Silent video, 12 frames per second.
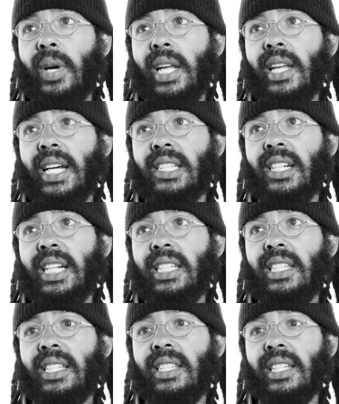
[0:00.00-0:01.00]
when I
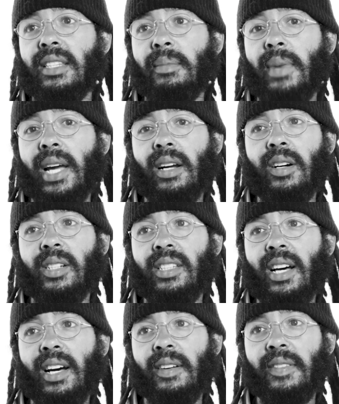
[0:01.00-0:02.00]
started to sing, the mic
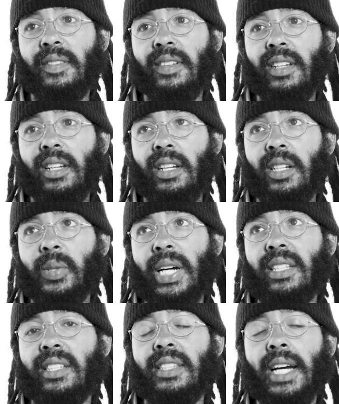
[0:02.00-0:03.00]
cut off. So I
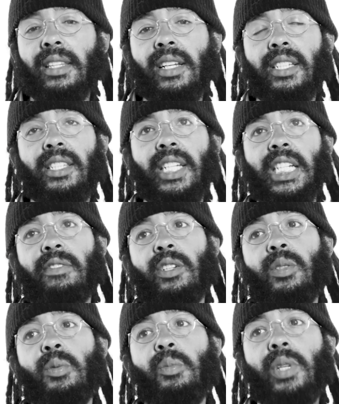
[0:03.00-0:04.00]
had to stand on stage
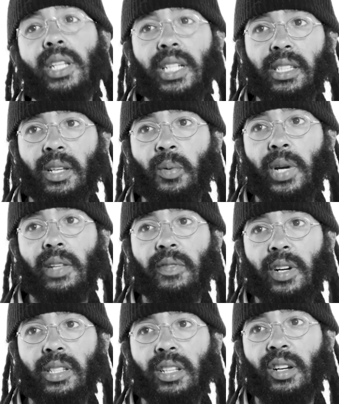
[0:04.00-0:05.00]
for two minutes and wait
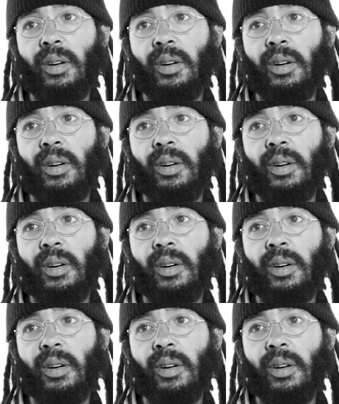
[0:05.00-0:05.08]
for it to